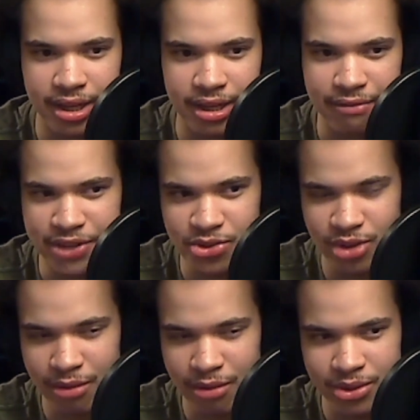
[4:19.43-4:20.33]
a visual
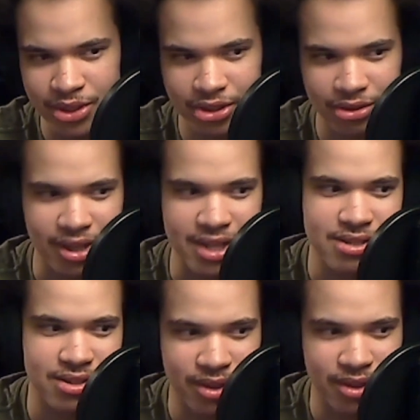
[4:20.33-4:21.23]
novel, you know,
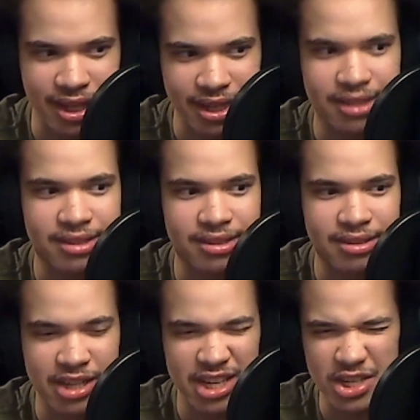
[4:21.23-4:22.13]
that's like
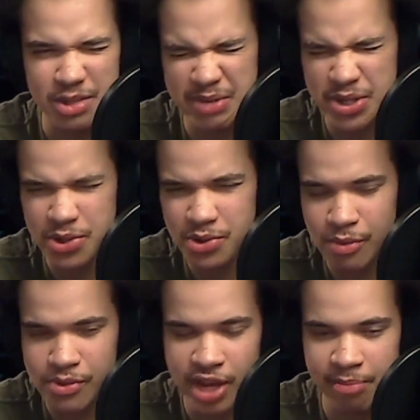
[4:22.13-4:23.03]
but usually the
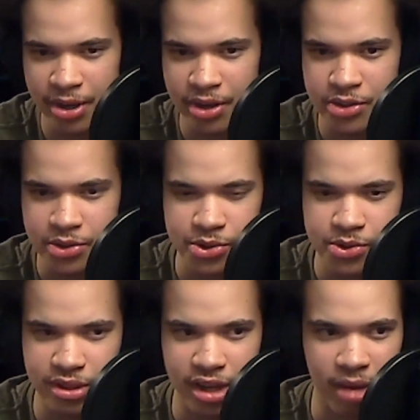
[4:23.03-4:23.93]
ones I play are
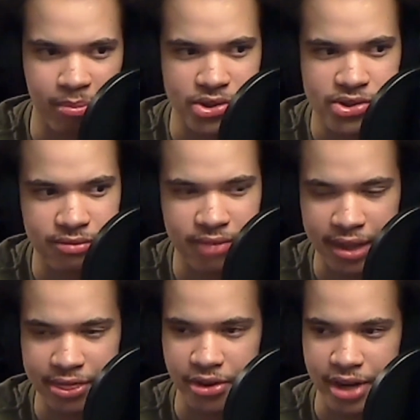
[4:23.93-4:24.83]
usually upwards of
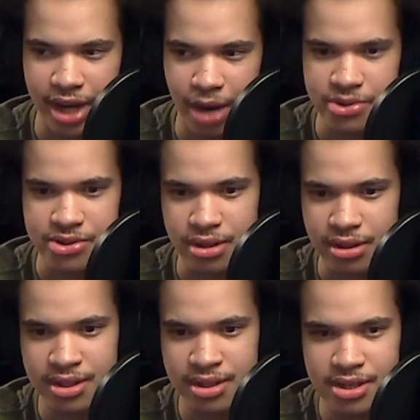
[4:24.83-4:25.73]
like 30 hours
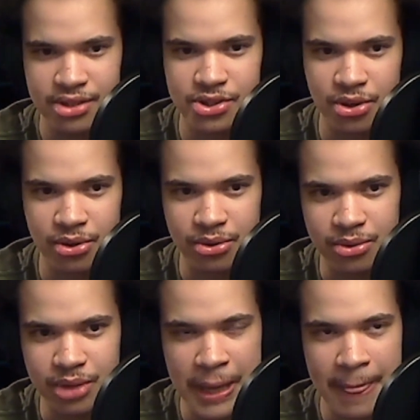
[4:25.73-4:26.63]
long.
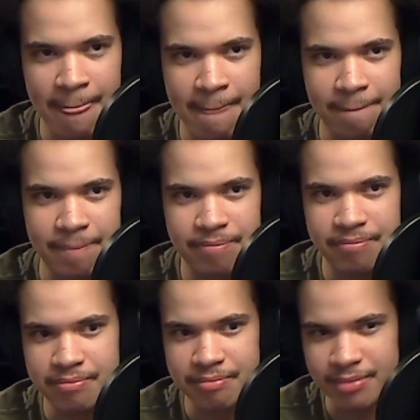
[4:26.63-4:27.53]
So
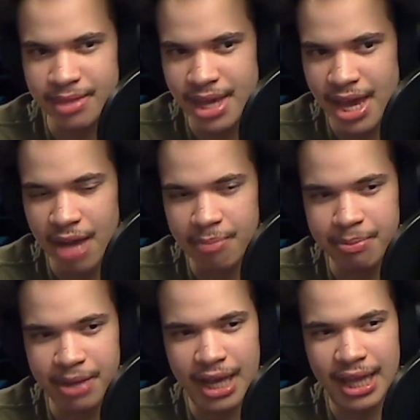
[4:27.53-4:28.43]
yeah,
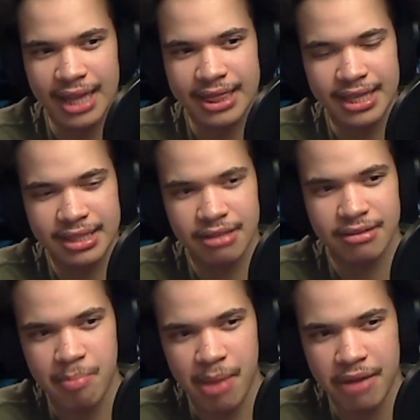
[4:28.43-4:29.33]
but I think the
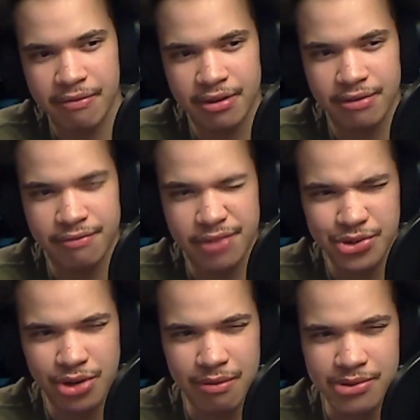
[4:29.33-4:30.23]
benefit of visual
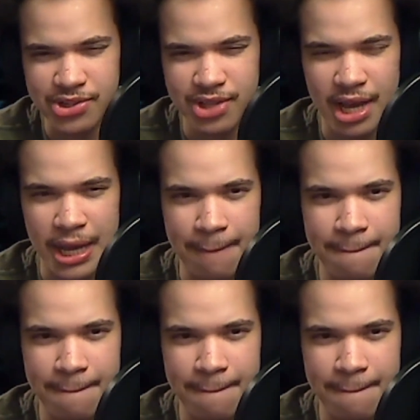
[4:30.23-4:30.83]
novels is that